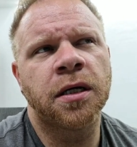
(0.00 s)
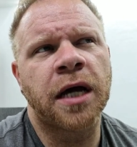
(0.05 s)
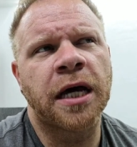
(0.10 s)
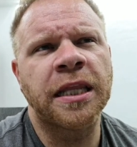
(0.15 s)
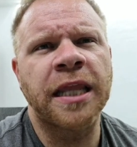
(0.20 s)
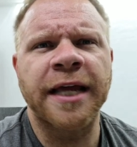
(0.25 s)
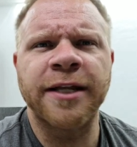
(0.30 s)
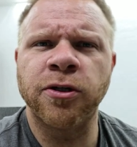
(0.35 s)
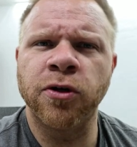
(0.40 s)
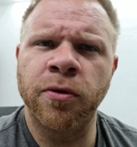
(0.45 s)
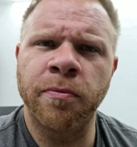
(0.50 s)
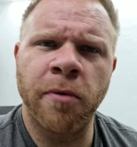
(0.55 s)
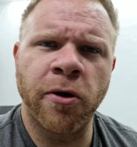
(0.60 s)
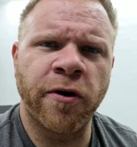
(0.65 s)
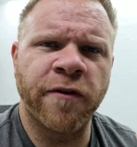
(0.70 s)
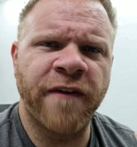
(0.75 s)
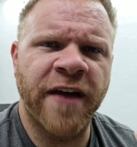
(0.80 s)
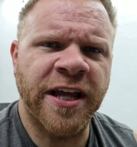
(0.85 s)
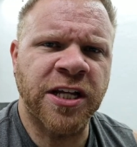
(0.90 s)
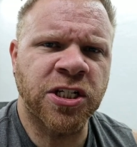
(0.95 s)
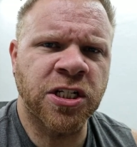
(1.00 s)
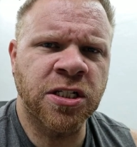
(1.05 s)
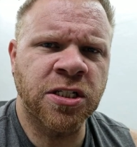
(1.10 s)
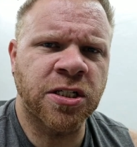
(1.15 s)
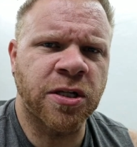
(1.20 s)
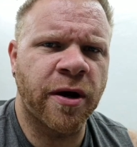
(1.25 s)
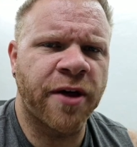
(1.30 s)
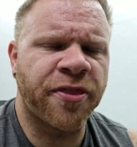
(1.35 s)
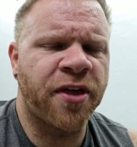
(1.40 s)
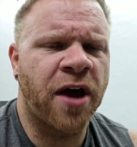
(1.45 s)
I like doing motivation,
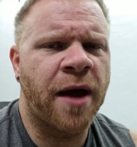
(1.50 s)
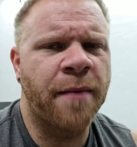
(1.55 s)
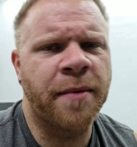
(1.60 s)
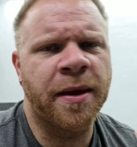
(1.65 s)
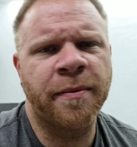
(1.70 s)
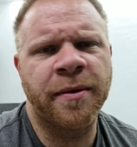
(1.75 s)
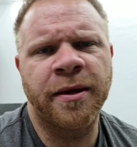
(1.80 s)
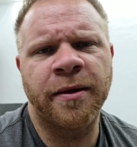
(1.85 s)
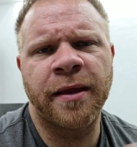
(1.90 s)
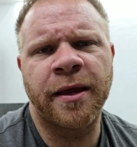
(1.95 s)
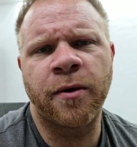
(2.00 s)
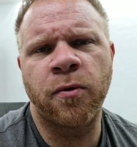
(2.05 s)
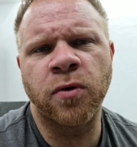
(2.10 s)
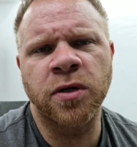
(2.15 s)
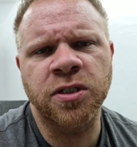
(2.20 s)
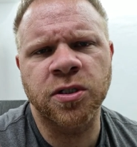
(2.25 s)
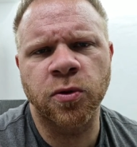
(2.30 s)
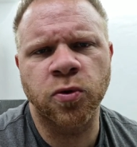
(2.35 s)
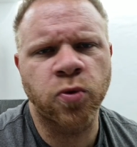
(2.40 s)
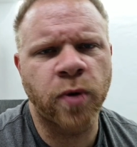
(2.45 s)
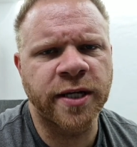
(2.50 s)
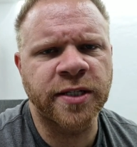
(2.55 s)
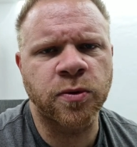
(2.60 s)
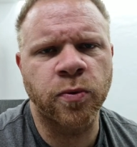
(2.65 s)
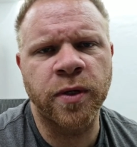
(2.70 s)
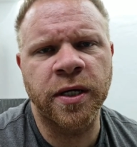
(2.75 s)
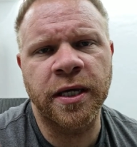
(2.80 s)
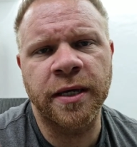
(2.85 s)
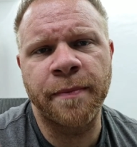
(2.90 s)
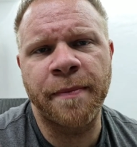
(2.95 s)
so I thought maybe like once or twice a
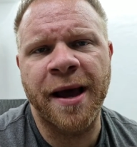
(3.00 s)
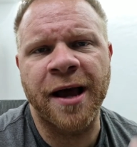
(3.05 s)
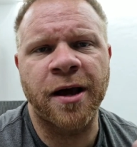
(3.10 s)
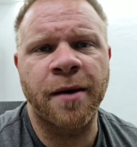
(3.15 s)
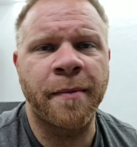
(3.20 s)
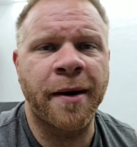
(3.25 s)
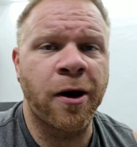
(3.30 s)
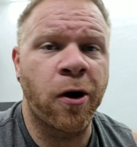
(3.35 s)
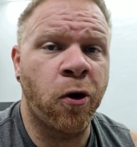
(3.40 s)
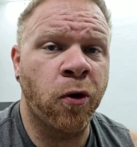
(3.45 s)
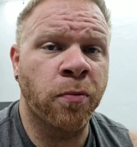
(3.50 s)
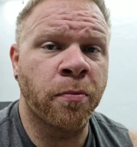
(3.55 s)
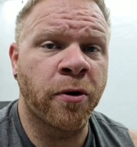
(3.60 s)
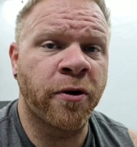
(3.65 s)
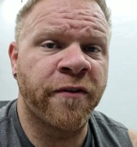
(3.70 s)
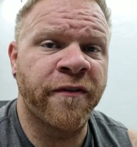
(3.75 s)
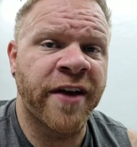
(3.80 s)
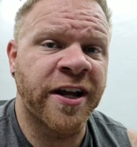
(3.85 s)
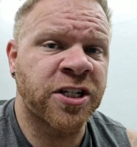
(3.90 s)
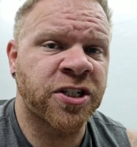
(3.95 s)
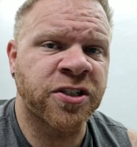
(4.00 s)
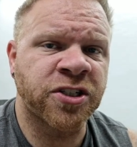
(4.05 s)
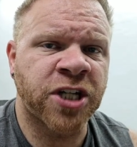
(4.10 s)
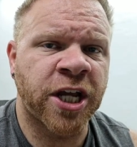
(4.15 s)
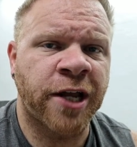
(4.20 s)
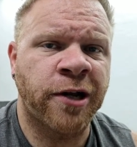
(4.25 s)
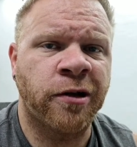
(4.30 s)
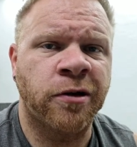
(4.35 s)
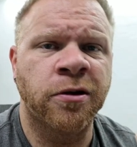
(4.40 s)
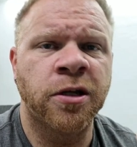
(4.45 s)
week get back on my old motivation
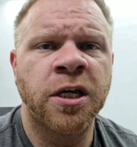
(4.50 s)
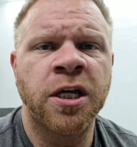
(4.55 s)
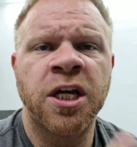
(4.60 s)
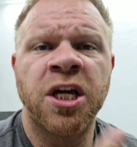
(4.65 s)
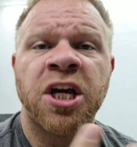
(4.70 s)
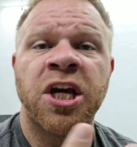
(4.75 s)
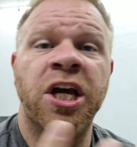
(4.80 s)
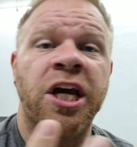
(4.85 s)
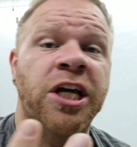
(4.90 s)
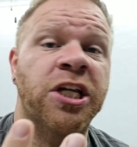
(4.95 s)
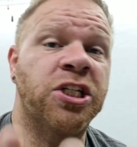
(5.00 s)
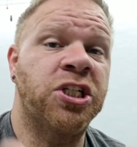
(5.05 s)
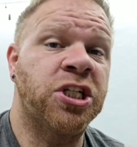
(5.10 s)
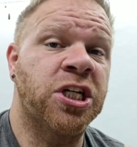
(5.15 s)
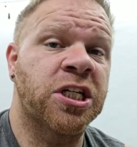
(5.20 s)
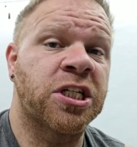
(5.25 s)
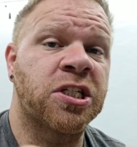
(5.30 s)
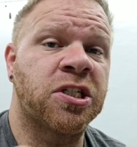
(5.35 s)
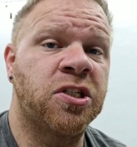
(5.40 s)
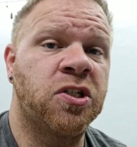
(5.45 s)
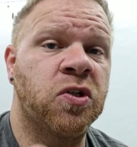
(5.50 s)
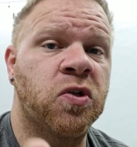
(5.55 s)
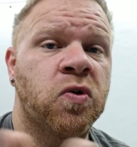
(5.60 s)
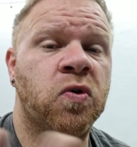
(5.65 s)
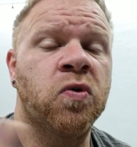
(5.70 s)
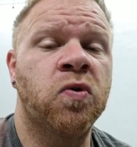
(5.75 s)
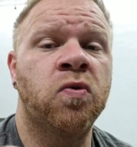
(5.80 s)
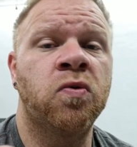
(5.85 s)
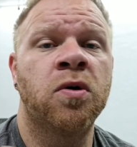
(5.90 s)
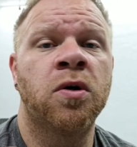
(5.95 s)
channel and just
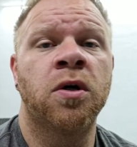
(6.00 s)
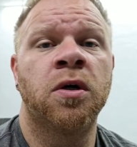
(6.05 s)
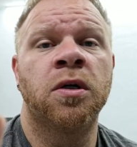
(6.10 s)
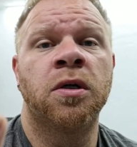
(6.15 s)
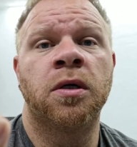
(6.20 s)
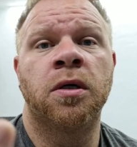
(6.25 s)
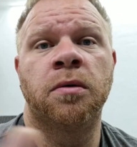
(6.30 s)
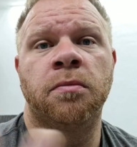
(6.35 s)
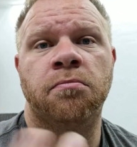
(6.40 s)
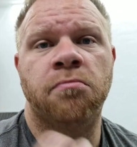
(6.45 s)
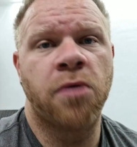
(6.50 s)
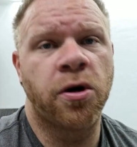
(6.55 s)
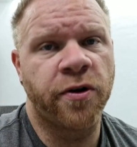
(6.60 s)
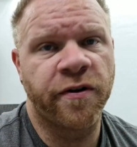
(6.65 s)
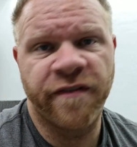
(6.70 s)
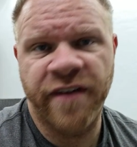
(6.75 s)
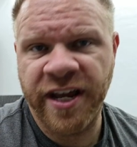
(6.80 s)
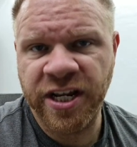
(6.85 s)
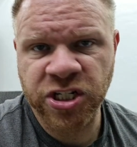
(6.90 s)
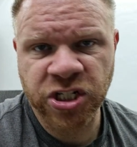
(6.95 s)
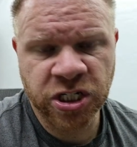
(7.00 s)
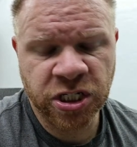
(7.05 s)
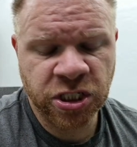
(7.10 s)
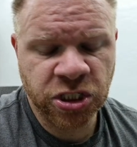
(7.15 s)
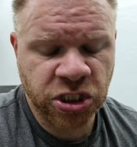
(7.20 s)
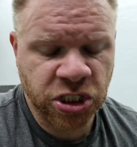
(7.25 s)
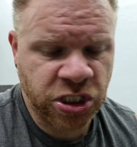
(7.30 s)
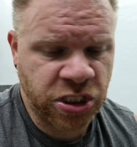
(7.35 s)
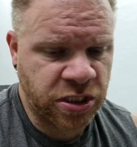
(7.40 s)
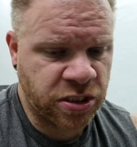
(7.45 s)
do
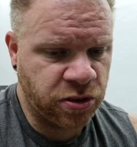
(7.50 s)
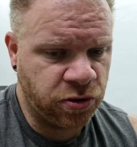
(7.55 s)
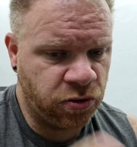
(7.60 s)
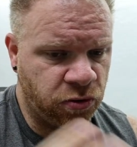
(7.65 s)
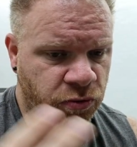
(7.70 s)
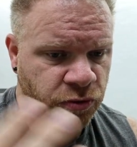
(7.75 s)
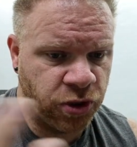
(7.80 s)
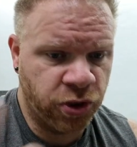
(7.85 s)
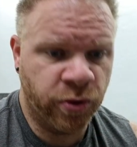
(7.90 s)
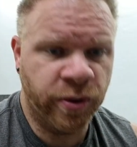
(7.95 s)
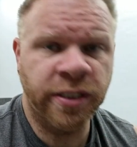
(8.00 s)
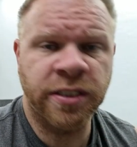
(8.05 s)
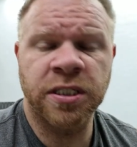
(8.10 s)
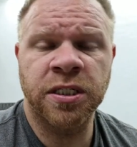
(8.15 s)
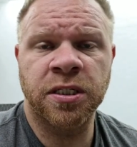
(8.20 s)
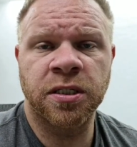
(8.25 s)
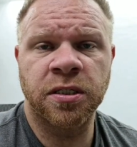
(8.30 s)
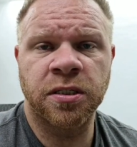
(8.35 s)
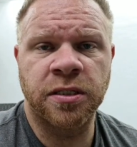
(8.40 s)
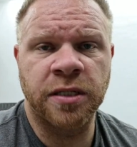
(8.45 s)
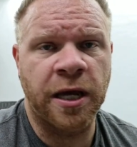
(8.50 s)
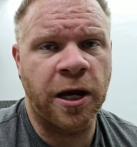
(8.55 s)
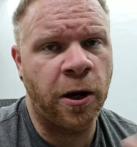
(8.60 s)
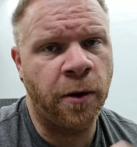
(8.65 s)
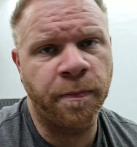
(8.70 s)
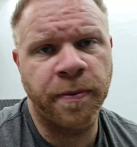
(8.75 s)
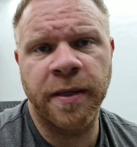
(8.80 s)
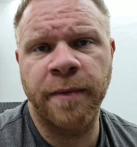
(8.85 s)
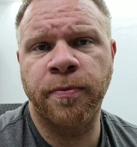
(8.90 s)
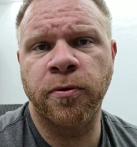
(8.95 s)
motivation, just to do it to
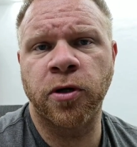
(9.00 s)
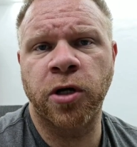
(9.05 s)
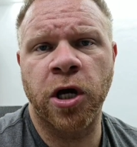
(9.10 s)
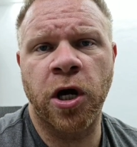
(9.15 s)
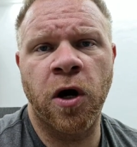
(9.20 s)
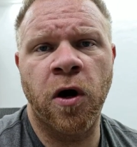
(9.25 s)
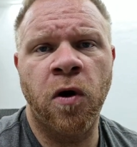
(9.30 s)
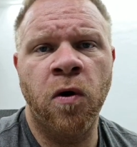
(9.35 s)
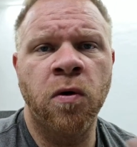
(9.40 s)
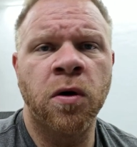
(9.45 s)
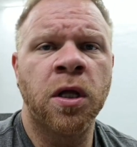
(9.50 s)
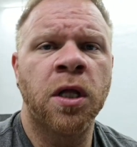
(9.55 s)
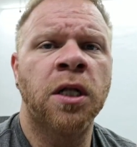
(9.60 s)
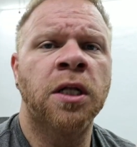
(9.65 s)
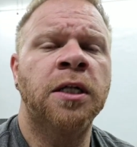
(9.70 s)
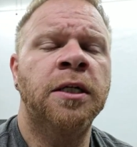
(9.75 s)
help people go.